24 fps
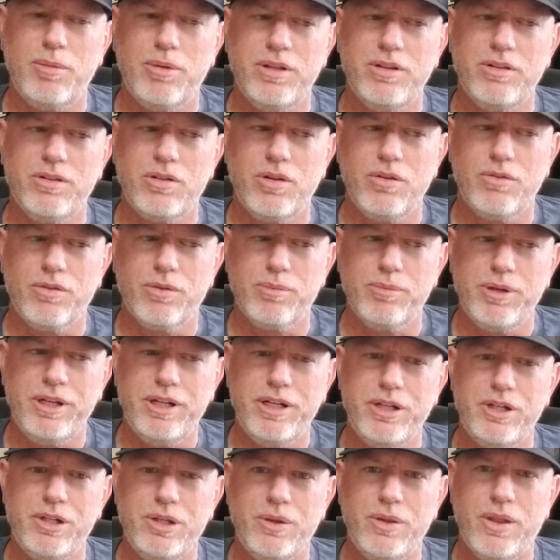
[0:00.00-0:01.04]
And so for me
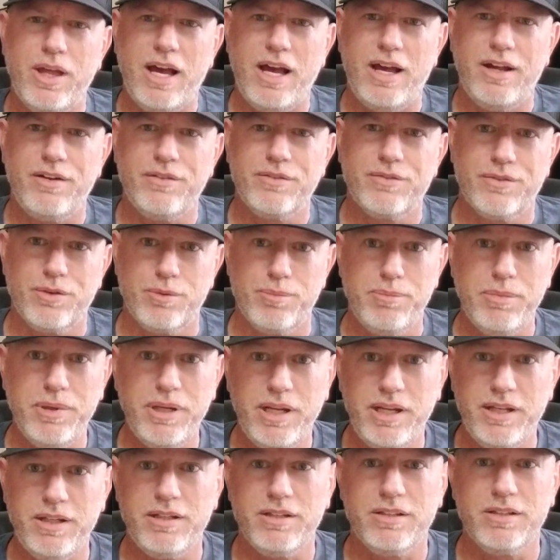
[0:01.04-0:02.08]
to do that, for
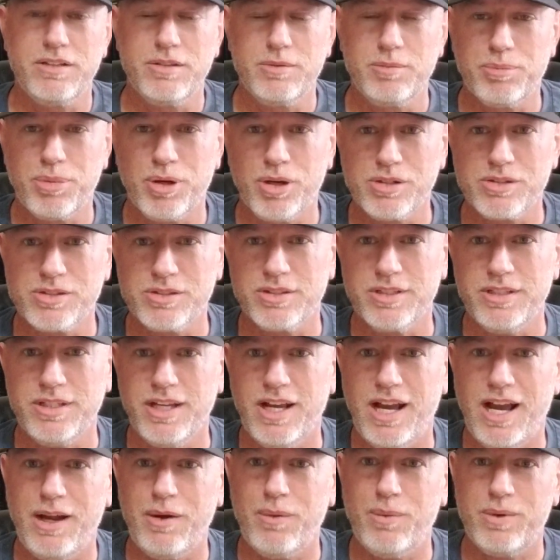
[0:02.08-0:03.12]
me personally,
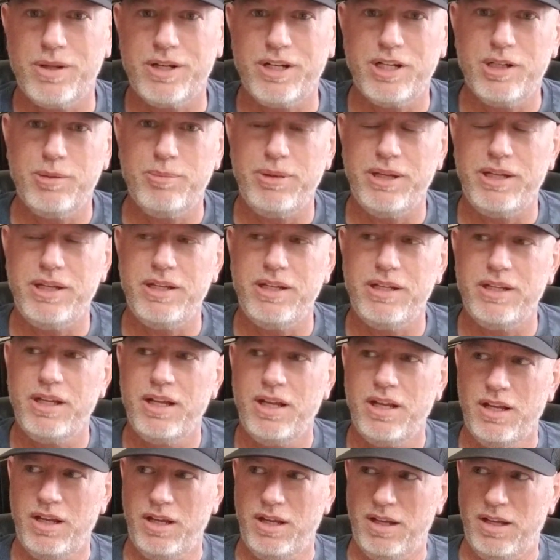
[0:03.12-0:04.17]
I wanted to
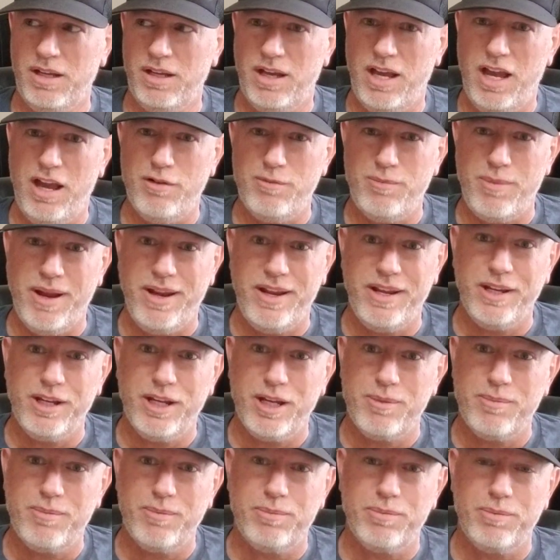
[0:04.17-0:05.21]
have my
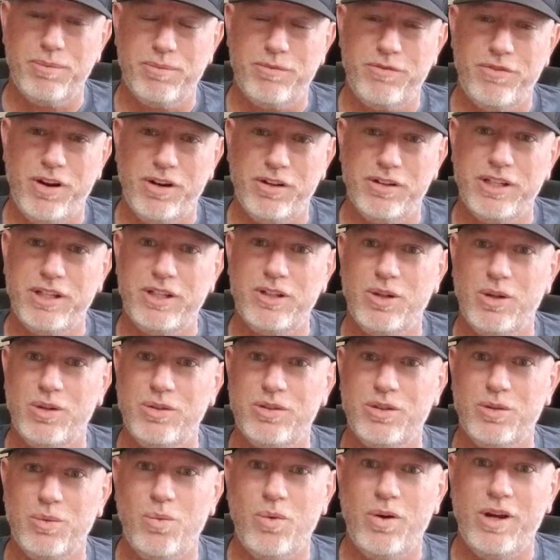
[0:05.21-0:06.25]
income fairly close
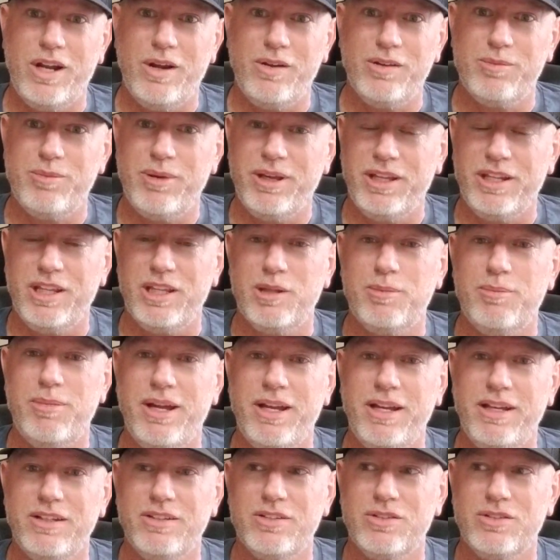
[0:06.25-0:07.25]
to what I was making in the bank.